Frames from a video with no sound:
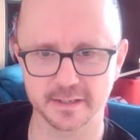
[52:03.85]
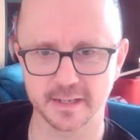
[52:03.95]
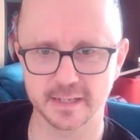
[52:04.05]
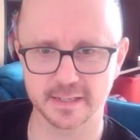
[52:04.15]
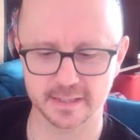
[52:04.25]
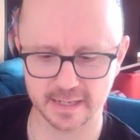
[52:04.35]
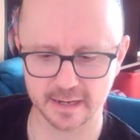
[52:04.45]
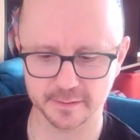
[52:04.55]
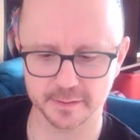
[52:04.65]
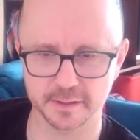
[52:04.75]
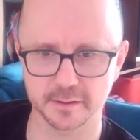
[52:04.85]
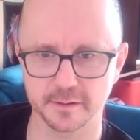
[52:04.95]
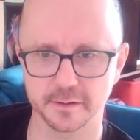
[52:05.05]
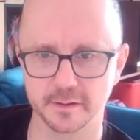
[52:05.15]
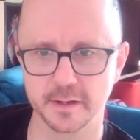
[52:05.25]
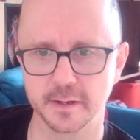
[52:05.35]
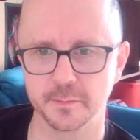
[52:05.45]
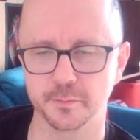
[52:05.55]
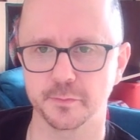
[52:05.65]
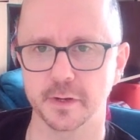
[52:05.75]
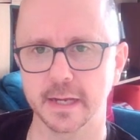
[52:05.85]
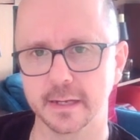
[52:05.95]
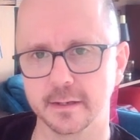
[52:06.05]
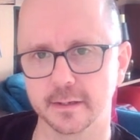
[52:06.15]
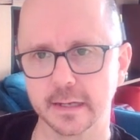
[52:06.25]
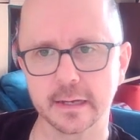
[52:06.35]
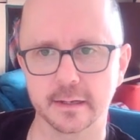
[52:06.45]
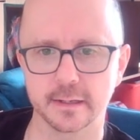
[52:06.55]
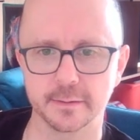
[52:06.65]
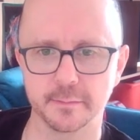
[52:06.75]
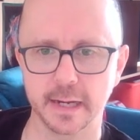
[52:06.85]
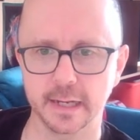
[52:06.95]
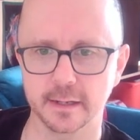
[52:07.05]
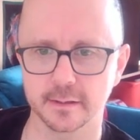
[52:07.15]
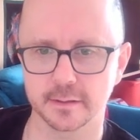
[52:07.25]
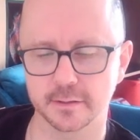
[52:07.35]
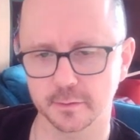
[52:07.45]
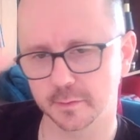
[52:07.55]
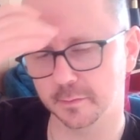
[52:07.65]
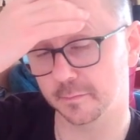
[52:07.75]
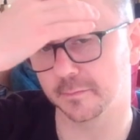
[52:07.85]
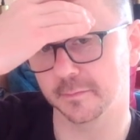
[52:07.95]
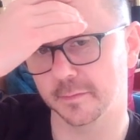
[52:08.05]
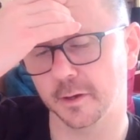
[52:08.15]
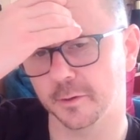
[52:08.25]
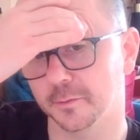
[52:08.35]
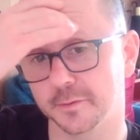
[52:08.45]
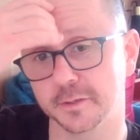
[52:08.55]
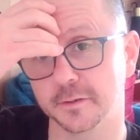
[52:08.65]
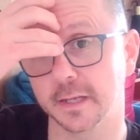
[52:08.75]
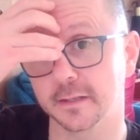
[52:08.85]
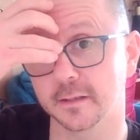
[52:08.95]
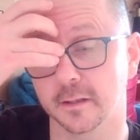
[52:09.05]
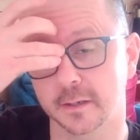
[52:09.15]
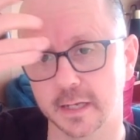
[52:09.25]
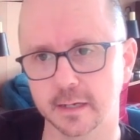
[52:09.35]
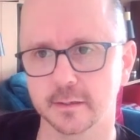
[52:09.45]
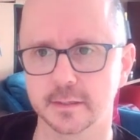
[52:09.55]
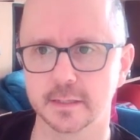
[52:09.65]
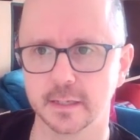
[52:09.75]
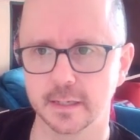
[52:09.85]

That is sourdough bread, a mania that took hold during the lockdowns.